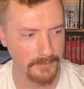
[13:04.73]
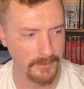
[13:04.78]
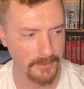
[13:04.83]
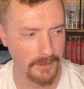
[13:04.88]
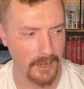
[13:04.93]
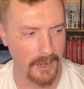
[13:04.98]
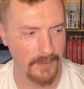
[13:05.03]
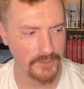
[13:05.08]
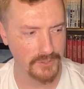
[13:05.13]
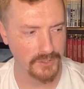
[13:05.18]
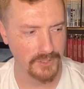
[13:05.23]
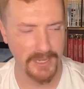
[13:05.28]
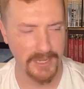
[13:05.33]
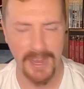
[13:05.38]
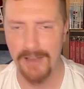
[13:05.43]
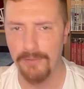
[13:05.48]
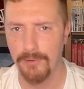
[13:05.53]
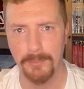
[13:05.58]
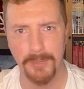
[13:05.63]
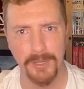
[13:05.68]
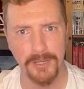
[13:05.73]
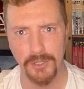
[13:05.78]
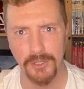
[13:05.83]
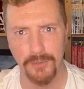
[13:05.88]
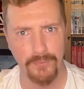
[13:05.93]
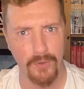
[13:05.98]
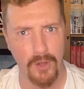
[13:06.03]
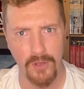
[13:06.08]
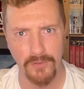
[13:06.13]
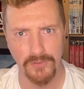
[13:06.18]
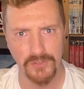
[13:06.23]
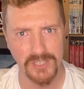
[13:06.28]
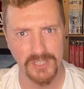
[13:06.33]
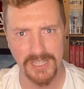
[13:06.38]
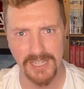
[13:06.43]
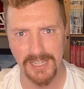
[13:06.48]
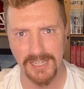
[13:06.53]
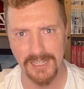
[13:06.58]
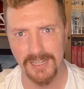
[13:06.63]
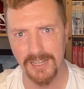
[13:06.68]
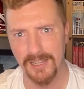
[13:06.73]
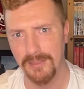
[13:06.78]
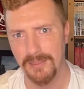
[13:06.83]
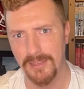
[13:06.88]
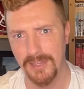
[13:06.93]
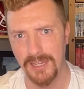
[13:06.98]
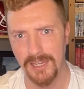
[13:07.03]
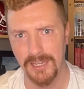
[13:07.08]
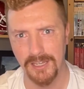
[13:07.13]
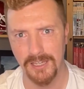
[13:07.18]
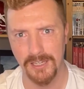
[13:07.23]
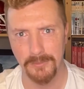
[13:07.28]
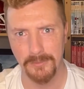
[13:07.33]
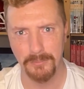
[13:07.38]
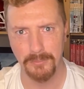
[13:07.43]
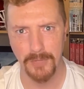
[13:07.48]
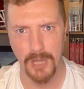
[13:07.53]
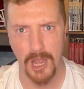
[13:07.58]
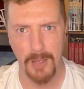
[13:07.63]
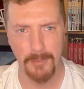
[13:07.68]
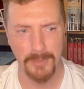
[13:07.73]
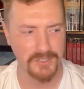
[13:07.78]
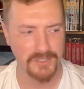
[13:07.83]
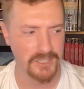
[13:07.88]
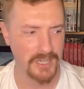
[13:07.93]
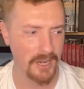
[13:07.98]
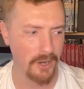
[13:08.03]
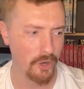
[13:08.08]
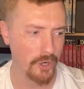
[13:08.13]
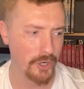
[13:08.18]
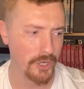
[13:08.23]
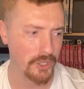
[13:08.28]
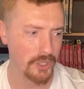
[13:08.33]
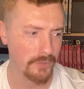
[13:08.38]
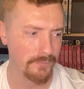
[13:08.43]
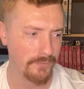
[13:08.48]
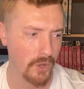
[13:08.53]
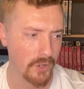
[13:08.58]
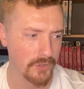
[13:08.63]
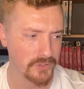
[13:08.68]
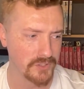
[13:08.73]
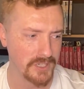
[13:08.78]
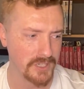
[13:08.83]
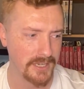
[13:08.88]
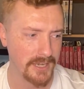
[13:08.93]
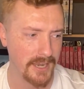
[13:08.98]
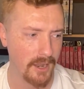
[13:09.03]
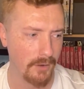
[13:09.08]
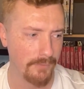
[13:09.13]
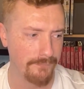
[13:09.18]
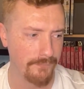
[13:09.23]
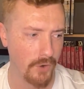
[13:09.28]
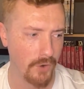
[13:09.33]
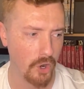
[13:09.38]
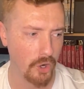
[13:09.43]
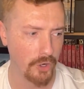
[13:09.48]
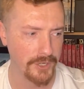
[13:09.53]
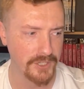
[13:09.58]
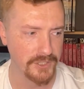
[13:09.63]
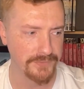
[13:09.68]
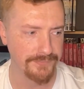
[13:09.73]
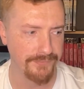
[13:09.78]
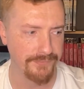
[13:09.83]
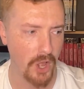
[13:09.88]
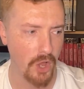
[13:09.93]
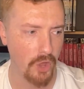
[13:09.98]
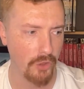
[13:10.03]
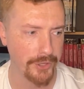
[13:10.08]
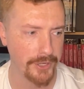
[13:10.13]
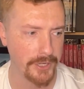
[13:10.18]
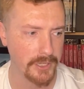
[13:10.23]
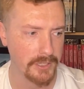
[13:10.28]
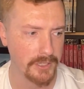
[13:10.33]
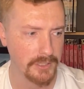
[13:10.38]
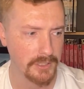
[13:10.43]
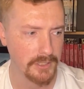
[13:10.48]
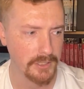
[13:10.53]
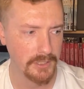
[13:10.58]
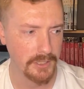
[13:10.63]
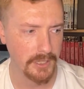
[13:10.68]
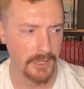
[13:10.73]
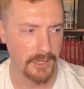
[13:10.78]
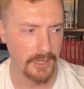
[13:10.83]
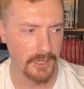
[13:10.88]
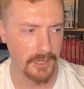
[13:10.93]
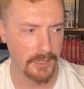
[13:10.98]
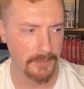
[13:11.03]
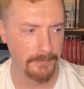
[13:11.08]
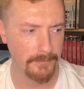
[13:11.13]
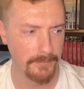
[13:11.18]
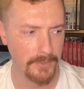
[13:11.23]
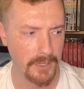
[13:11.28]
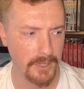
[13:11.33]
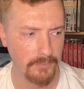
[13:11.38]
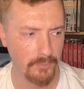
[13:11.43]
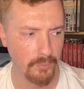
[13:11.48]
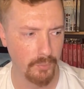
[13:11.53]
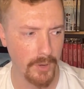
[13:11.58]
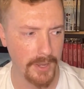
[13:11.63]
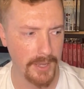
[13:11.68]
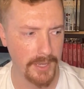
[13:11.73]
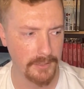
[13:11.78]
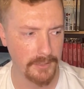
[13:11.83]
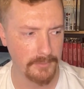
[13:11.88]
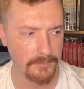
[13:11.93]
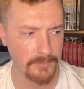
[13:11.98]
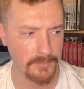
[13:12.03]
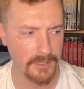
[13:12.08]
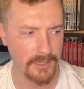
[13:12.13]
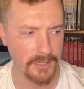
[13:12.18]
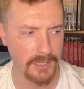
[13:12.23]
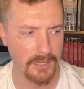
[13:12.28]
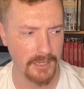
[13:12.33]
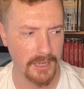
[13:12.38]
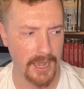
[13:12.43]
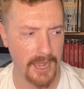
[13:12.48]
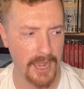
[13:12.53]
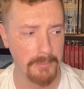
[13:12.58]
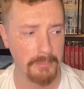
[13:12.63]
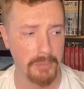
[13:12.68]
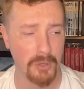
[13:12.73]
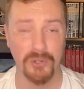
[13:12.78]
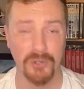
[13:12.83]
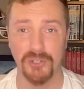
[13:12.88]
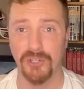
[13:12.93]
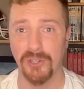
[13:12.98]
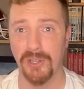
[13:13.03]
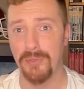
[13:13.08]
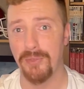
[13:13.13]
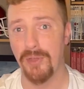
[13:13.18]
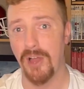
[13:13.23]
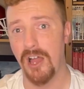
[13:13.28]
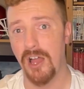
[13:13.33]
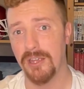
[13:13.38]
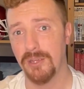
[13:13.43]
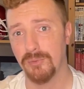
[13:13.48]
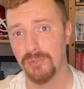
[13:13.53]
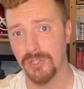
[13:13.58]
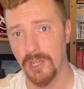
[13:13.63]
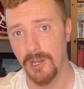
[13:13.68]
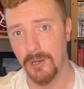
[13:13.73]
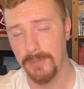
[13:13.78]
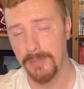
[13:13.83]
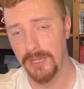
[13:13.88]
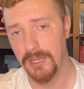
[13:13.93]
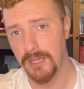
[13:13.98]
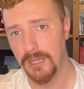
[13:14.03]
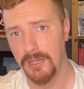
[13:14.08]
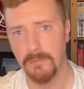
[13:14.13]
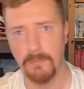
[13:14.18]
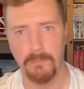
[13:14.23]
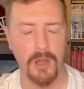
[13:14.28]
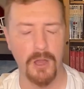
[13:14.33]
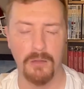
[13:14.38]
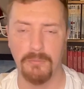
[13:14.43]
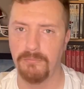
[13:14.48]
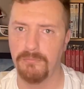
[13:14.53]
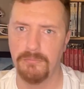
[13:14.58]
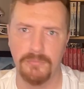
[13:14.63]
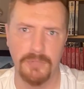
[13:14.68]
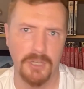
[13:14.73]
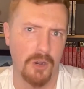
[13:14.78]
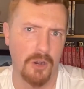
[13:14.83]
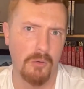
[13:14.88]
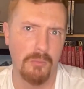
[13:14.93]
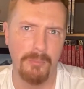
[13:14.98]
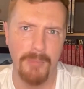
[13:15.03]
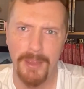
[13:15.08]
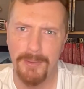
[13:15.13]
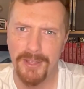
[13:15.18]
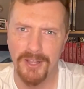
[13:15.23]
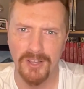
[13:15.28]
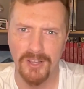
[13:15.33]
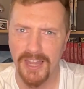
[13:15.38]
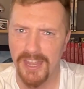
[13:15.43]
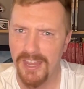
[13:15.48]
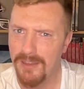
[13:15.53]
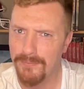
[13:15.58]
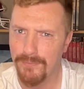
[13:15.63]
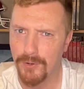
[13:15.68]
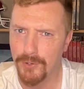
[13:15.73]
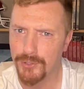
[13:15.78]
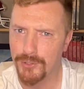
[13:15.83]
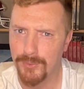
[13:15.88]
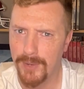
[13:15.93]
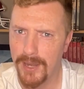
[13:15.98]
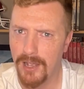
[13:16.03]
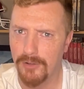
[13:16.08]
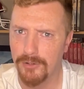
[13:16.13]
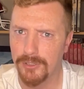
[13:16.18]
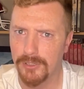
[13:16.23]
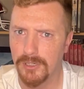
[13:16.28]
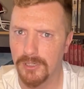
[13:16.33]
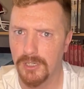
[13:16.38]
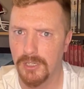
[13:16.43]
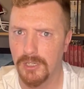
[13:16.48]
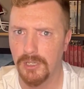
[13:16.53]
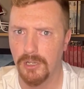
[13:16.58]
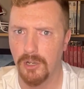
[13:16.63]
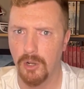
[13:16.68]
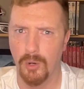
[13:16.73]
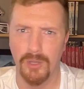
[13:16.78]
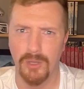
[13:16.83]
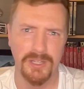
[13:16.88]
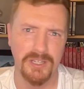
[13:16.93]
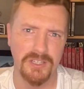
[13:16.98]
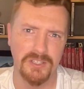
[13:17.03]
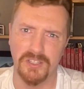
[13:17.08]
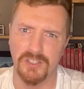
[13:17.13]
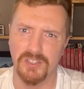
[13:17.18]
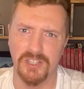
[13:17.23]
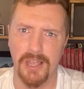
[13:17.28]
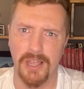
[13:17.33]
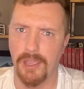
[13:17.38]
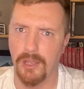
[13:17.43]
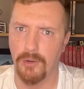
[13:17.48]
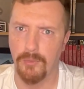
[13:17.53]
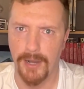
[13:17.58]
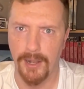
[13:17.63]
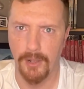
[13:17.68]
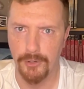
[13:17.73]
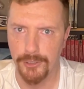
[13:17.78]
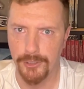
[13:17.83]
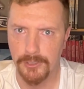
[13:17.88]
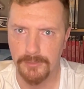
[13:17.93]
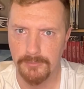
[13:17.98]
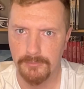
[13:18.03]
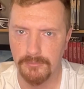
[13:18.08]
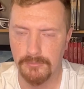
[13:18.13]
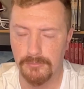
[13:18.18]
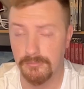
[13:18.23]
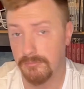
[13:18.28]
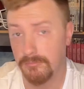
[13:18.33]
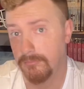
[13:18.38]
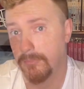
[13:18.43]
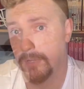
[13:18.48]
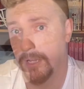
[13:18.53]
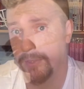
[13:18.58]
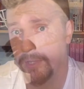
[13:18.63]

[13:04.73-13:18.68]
Obviously everybody, you've all seen the commentary. You've all seen how far he's fallen. I personally thought he was going to be, maybe a late first rounder or at least a second rounder. I